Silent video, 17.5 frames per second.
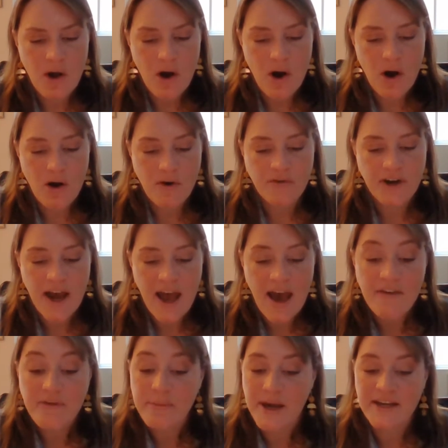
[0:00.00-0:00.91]
Over
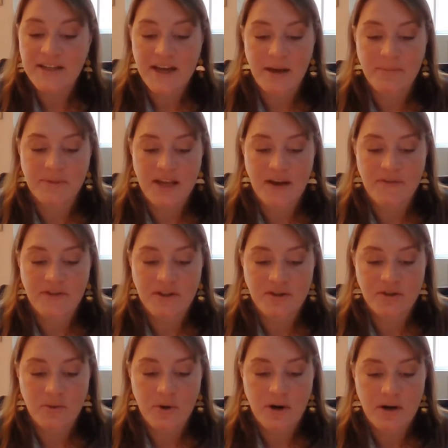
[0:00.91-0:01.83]
half my attempts have this
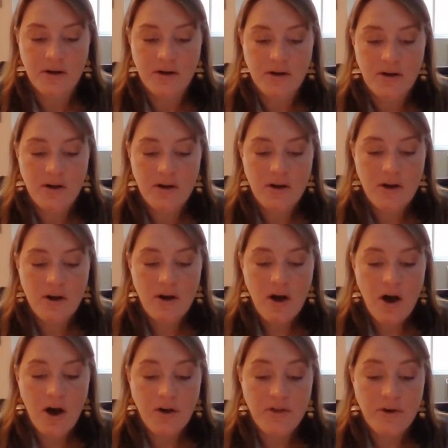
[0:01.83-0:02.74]
door.
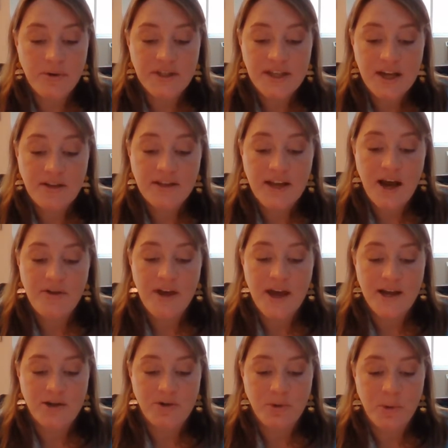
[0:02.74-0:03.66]
Although until now the
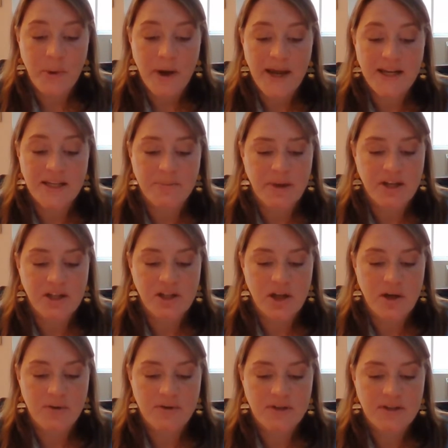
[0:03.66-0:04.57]
entryway has been
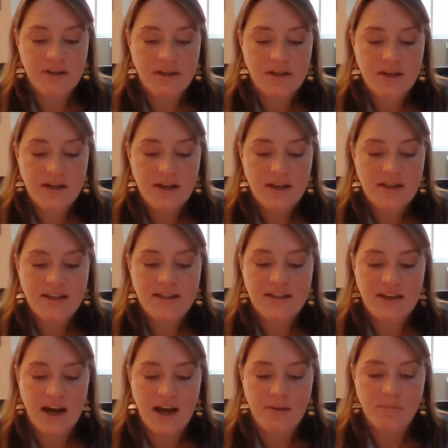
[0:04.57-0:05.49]
closed. This
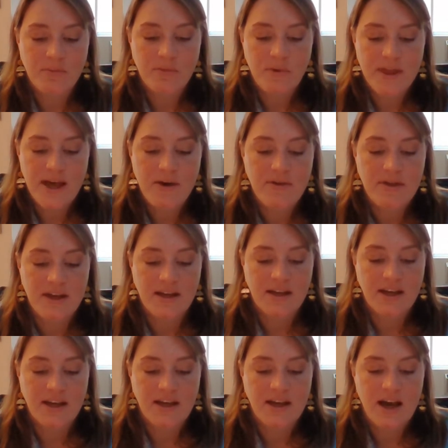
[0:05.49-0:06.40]
time, without
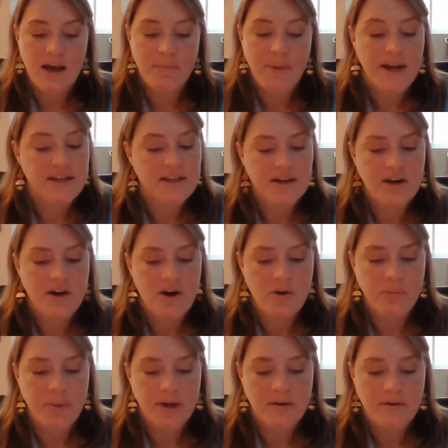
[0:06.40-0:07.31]
thinking, I painted it
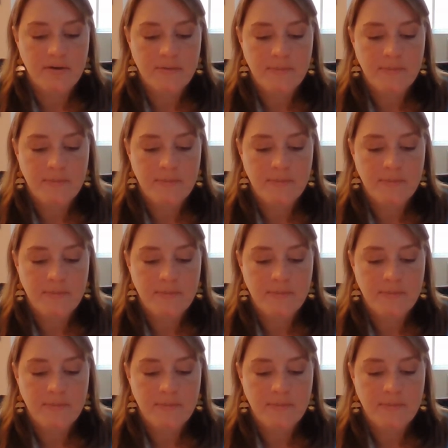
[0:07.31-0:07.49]
open.